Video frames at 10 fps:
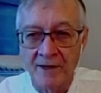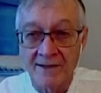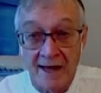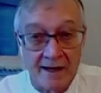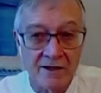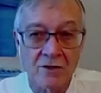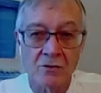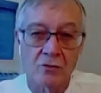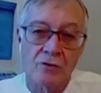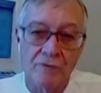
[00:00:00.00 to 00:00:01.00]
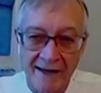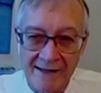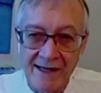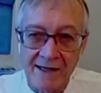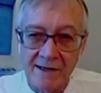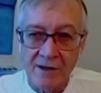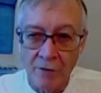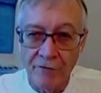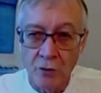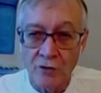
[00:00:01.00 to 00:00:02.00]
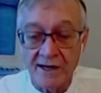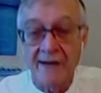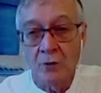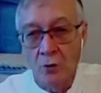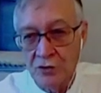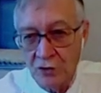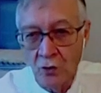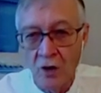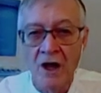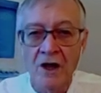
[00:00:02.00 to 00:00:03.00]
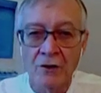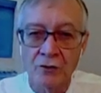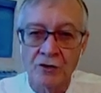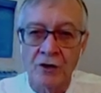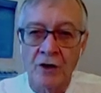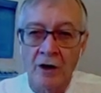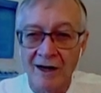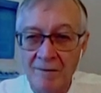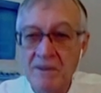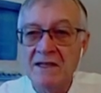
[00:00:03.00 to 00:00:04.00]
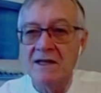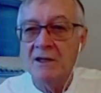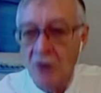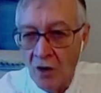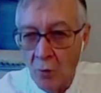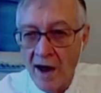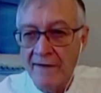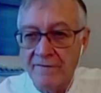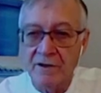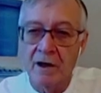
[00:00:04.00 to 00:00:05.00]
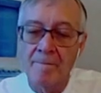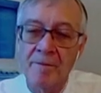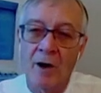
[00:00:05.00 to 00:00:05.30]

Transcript: thanks to the vaccines, of course, and also to the repeated waves